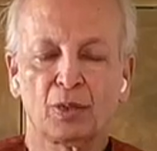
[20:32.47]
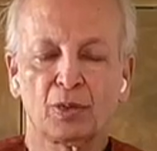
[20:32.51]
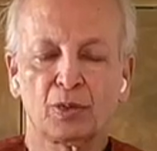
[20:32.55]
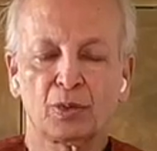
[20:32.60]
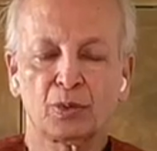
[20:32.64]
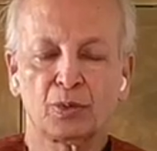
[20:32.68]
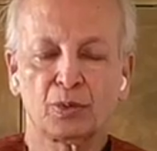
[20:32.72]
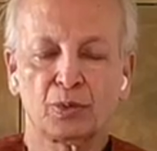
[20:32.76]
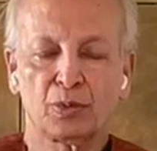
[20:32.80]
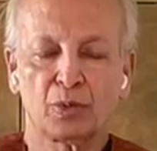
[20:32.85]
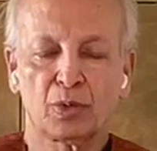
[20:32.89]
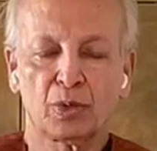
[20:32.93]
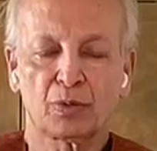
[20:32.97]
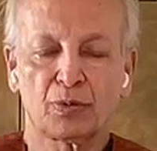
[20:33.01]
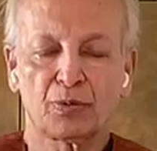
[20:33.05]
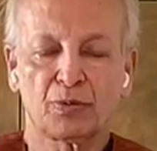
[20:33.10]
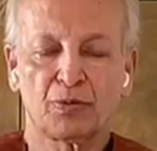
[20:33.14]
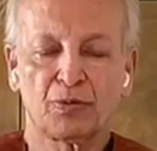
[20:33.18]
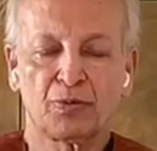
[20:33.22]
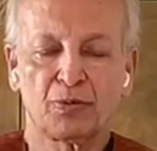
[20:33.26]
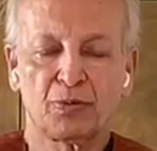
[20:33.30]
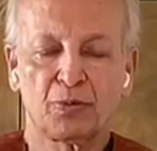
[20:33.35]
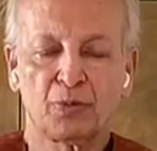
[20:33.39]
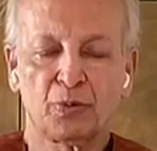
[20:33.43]
do not
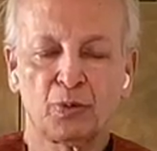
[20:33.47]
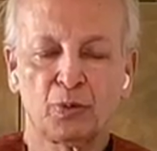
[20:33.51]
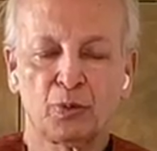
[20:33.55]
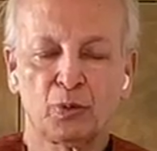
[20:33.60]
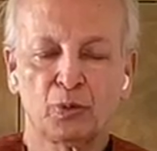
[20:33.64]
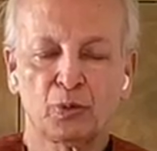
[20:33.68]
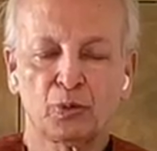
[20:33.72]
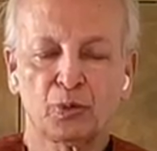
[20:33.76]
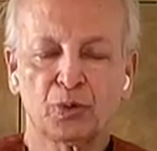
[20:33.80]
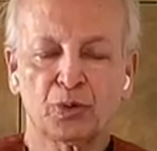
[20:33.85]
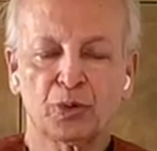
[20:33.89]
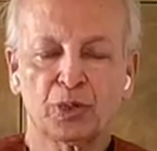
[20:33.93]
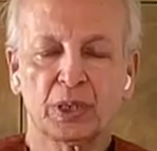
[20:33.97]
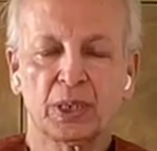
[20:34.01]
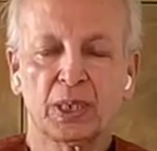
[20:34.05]
force.